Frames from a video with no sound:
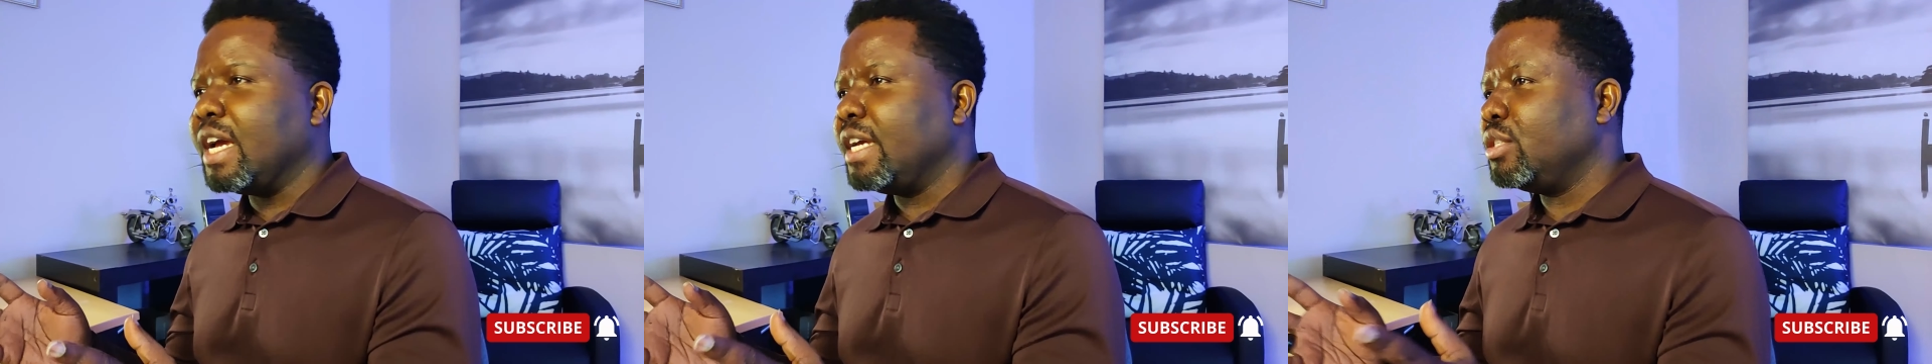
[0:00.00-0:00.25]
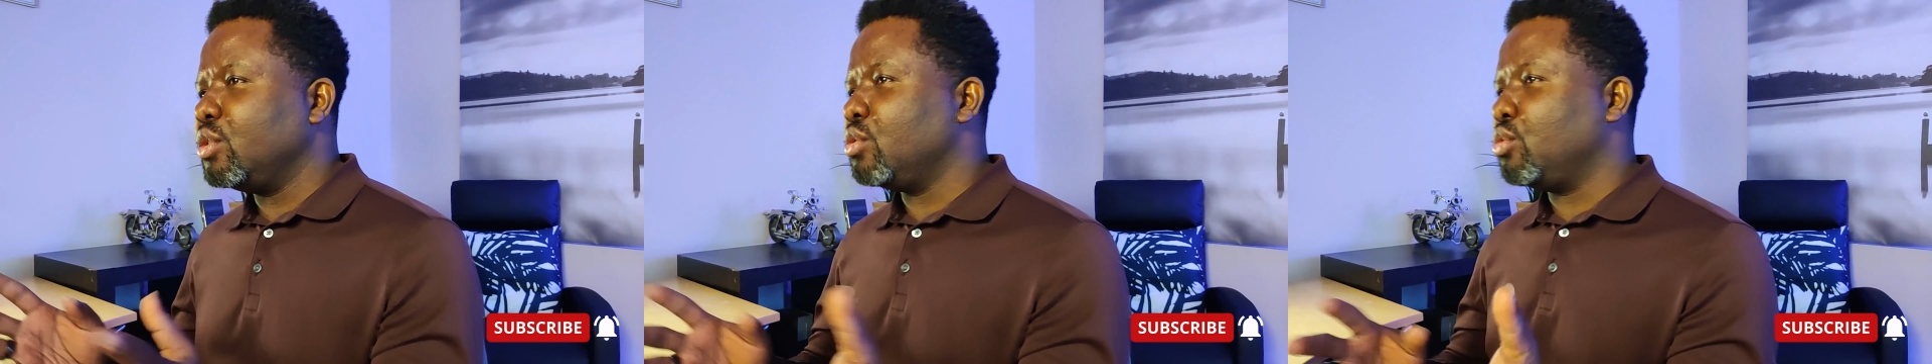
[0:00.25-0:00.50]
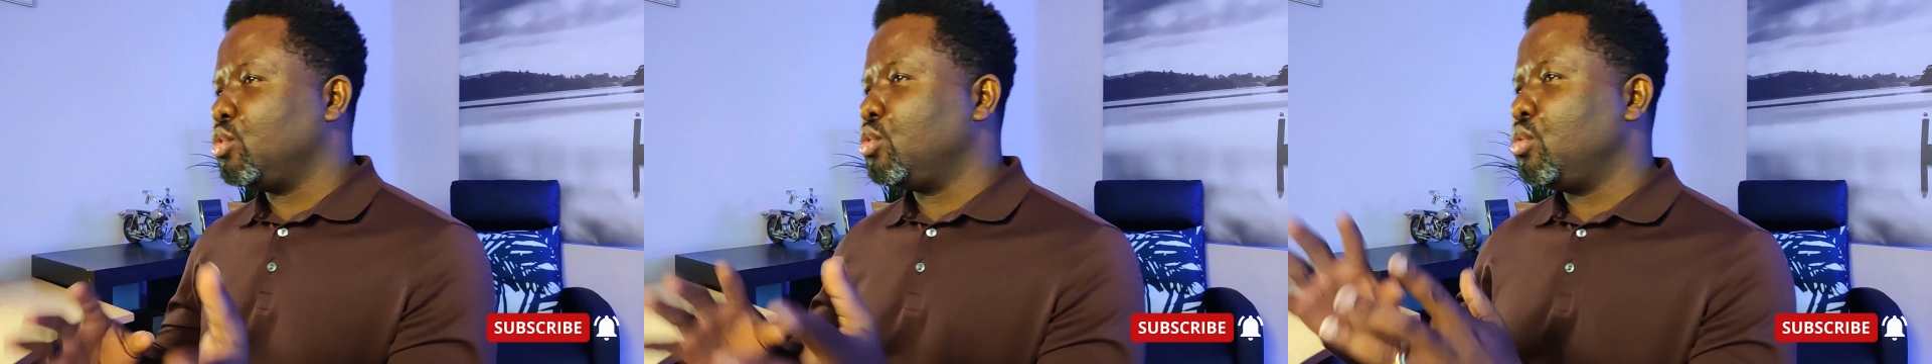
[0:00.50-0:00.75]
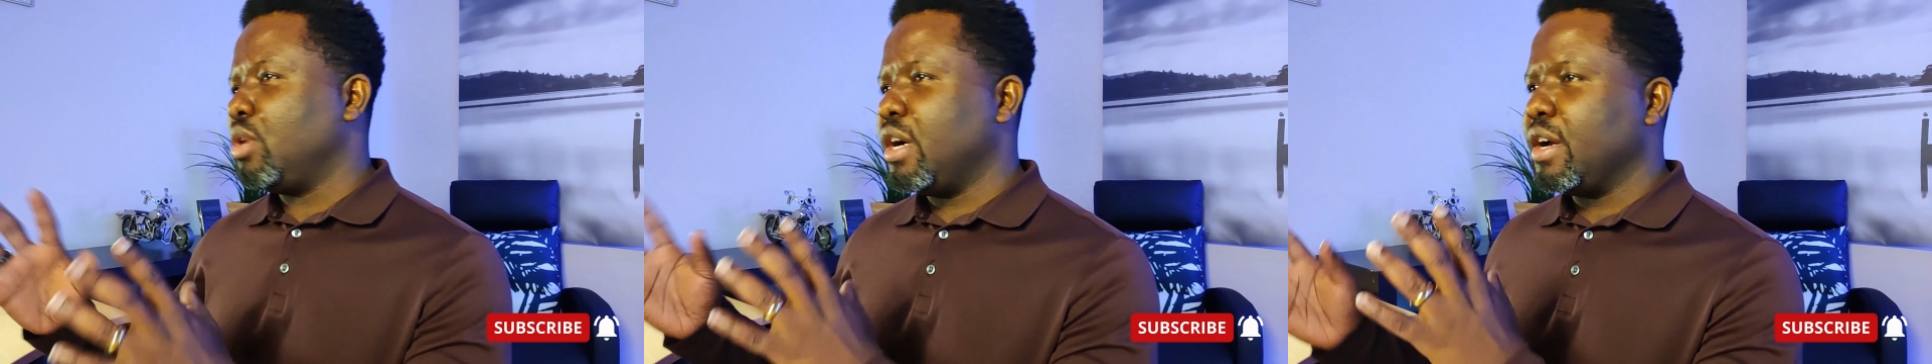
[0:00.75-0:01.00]
to
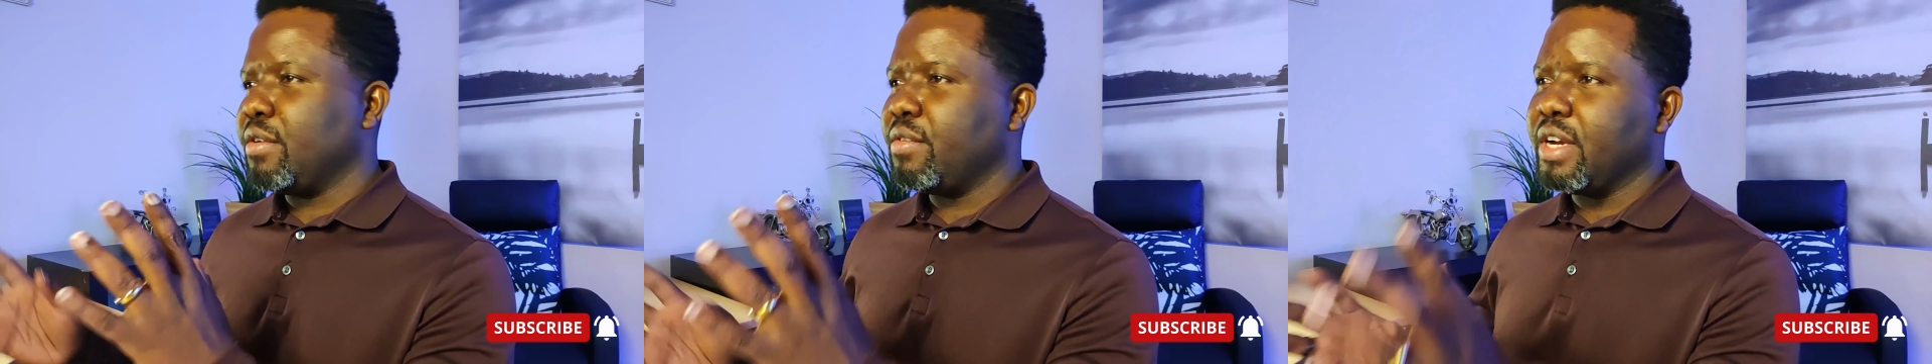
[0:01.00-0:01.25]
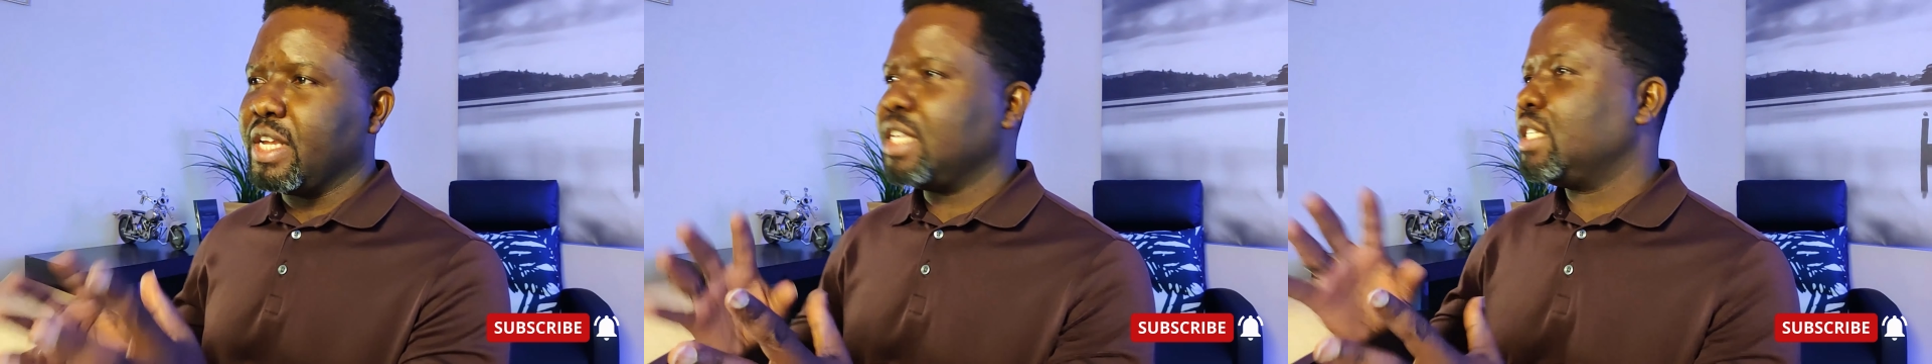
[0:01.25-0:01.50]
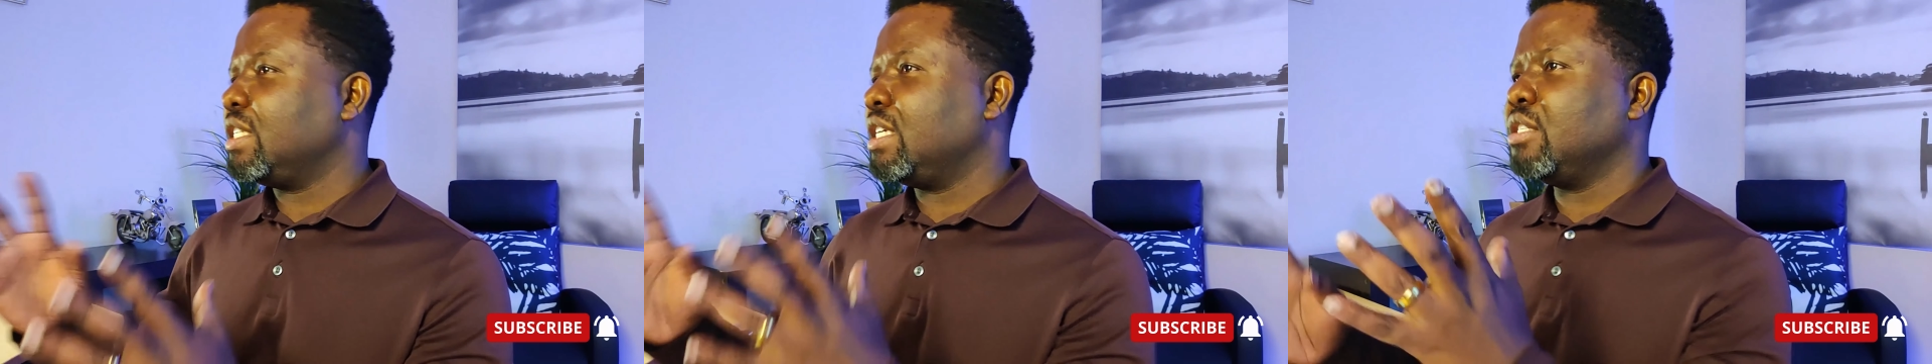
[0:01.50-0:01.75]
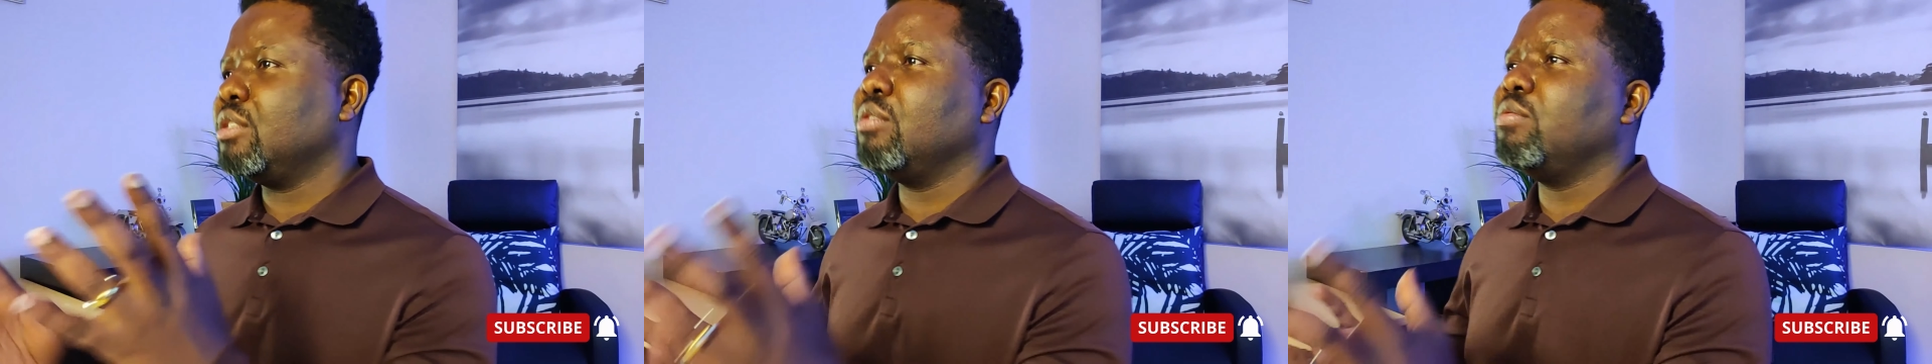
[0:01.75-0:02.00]
200 instances
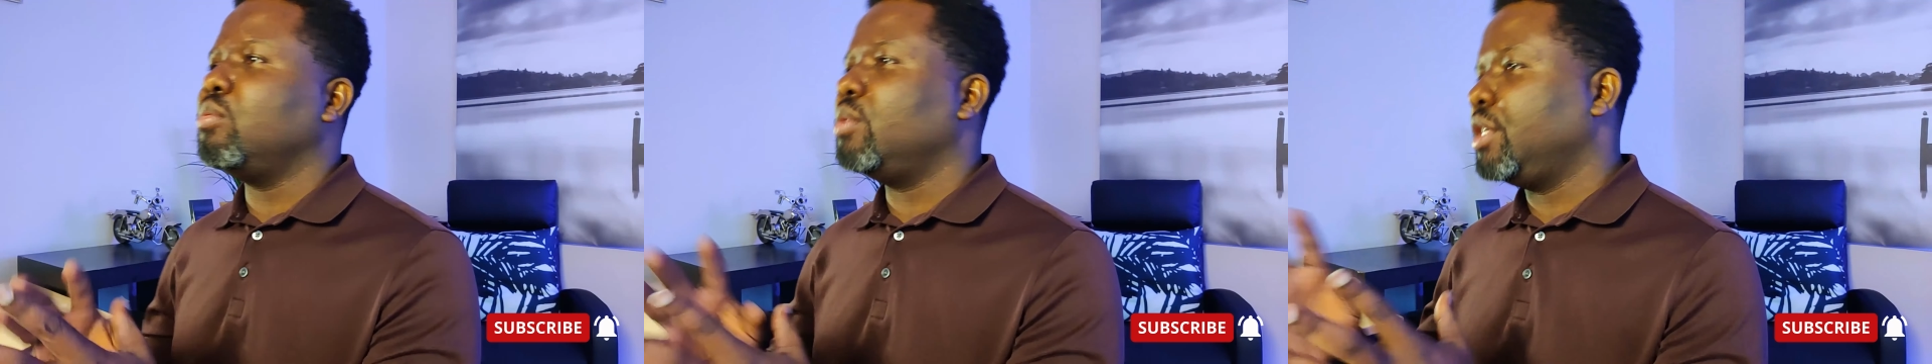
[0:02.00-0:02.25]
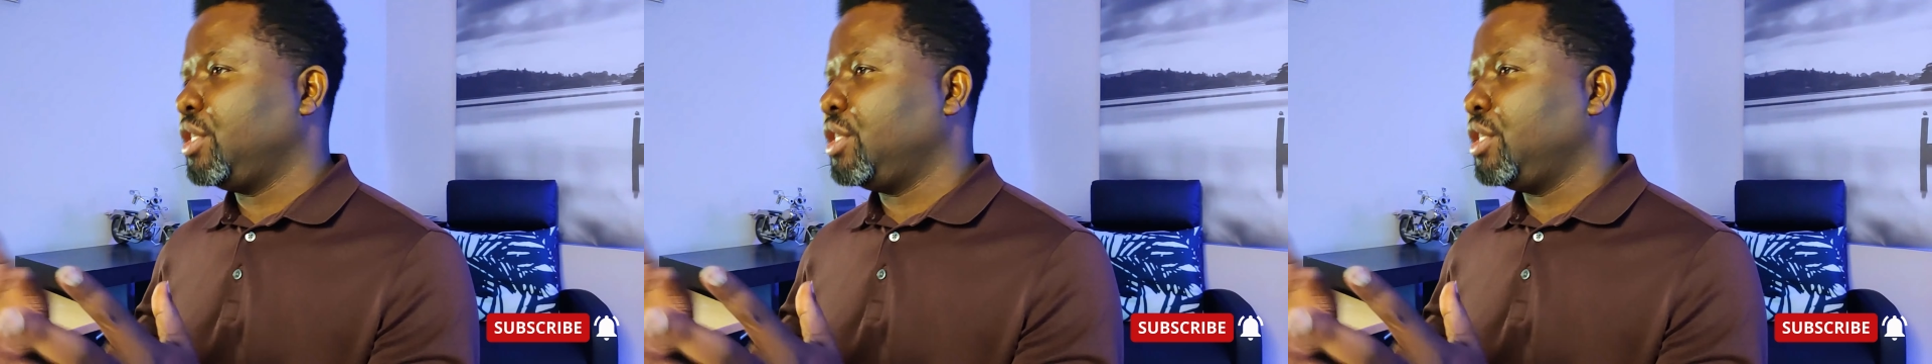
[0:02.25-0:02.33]
of worship.